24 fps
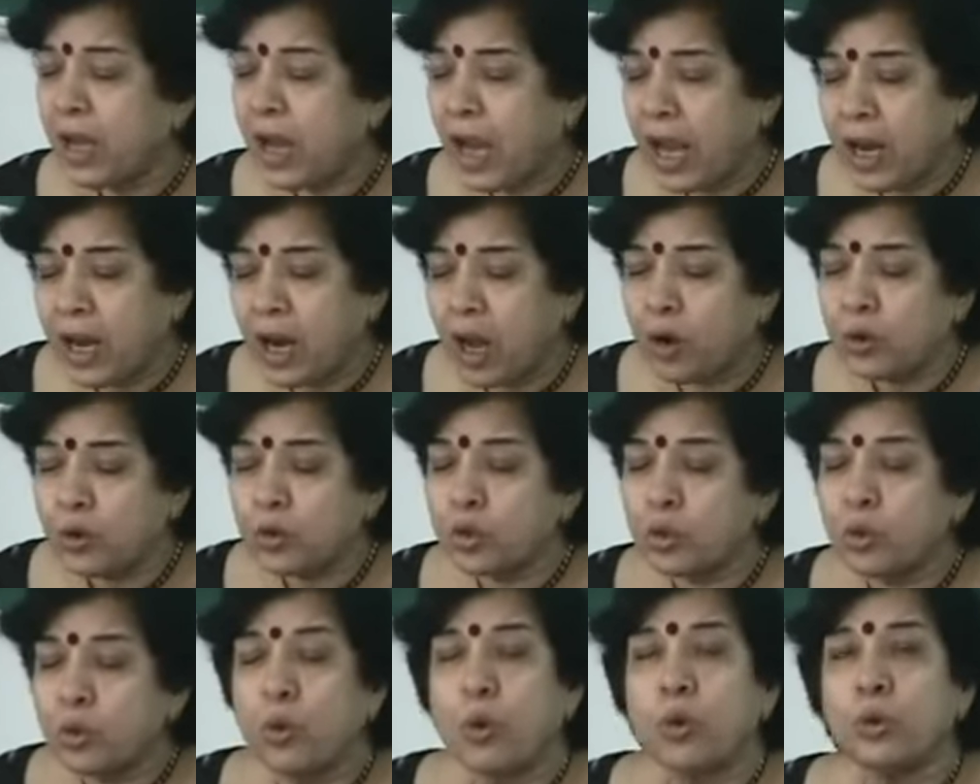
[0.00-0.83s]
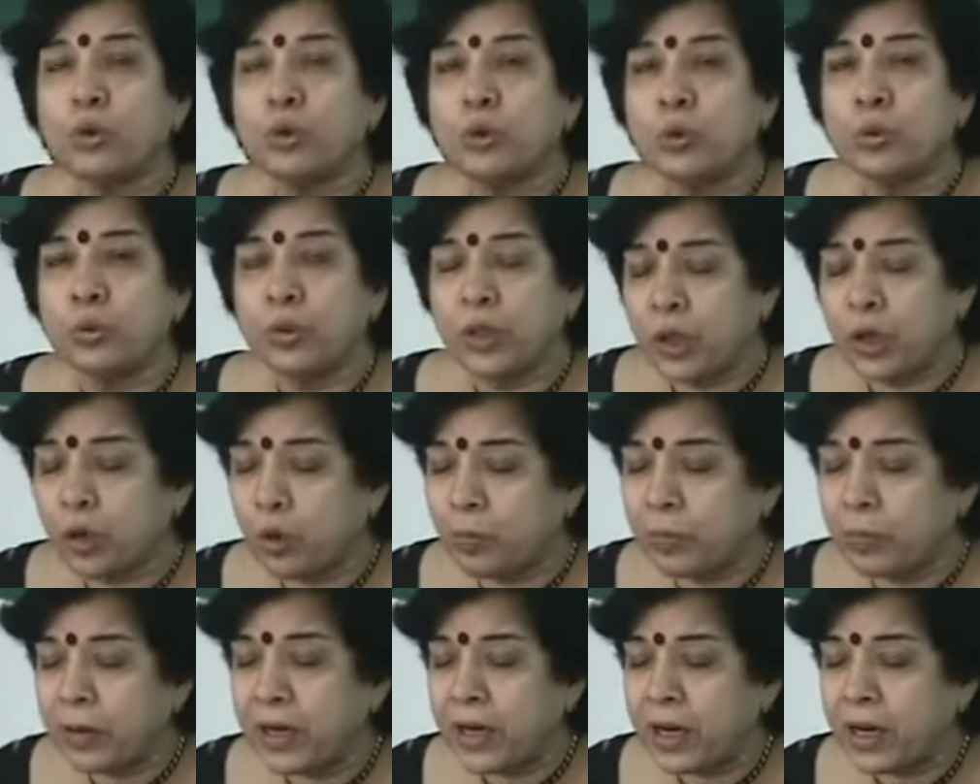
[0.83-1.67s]
allowed to go through the
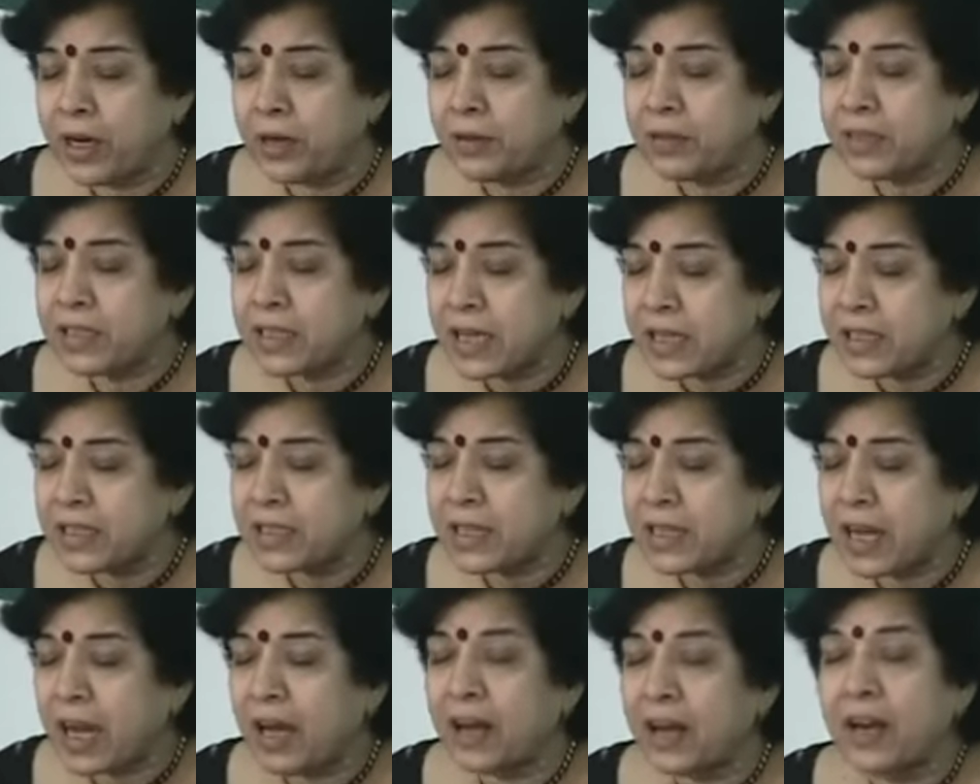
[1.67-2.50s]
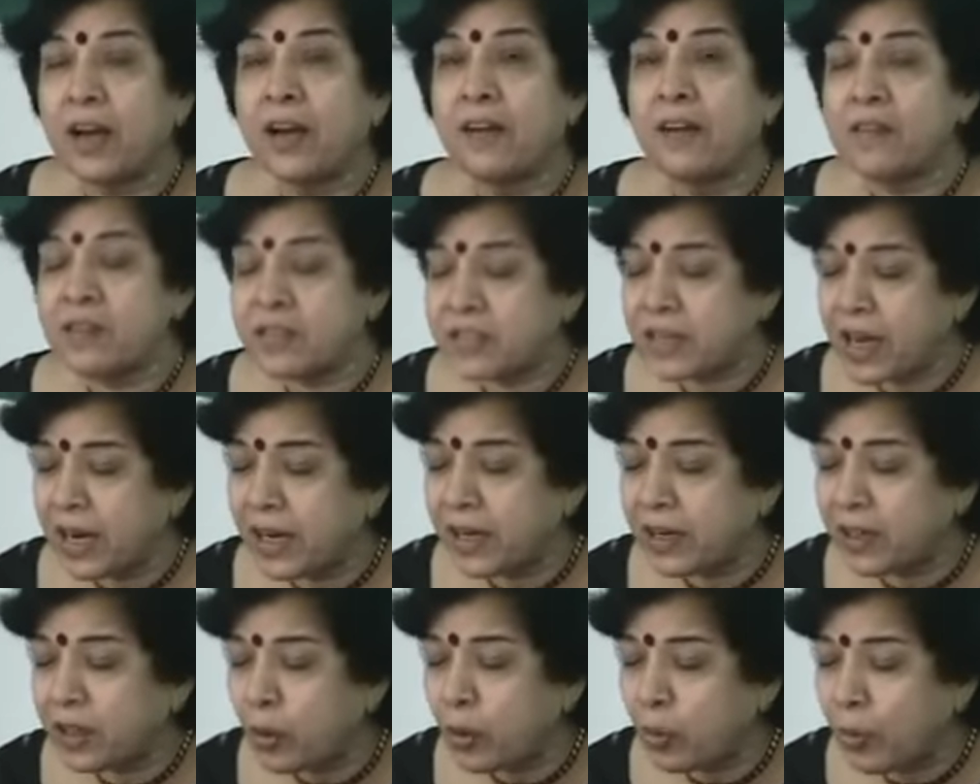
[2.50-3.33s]
Upanayan, Sanskara,
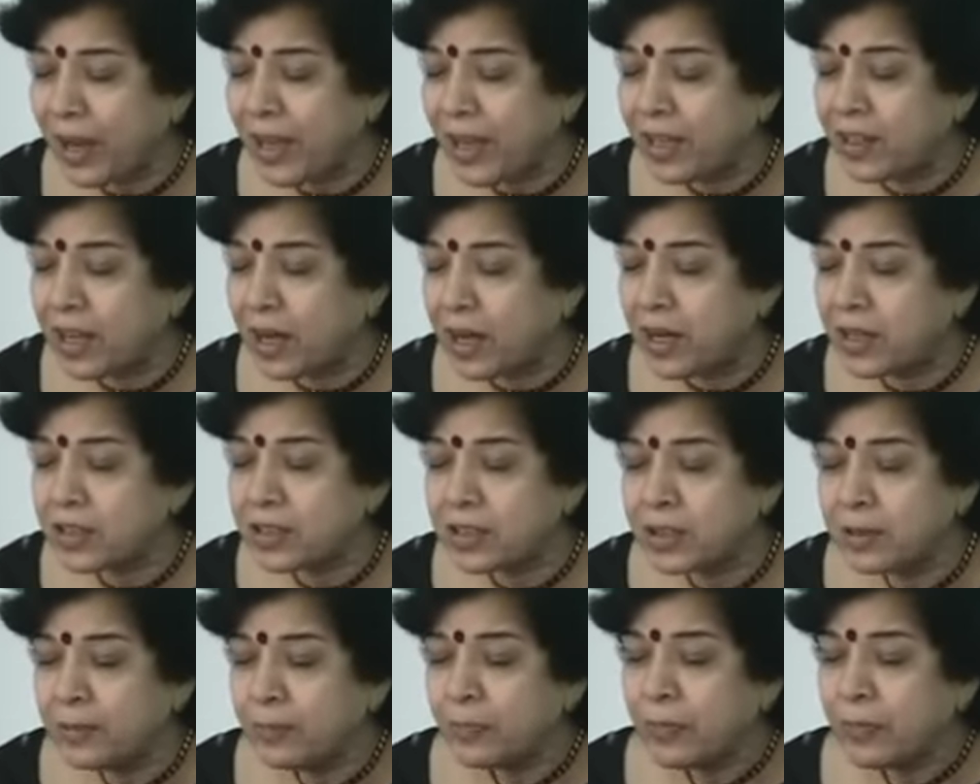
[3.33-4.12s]
recite the Vedas